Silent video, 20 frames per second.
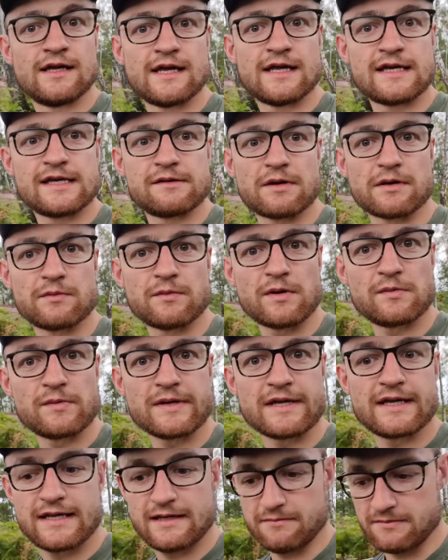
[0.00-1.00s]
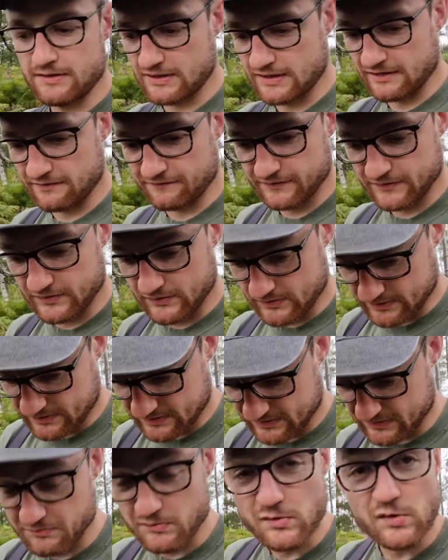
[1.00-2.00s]
Anyway, while we keep looking for
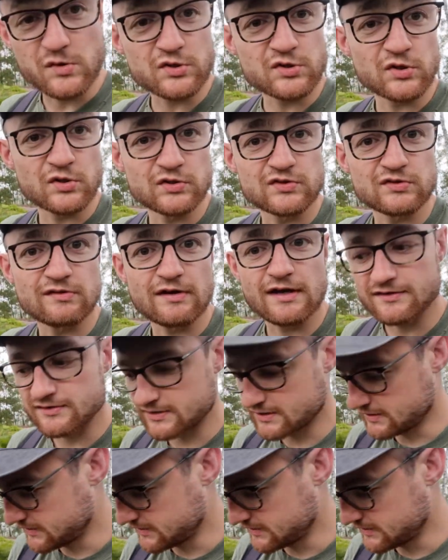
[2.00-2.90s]
some more chanterelles,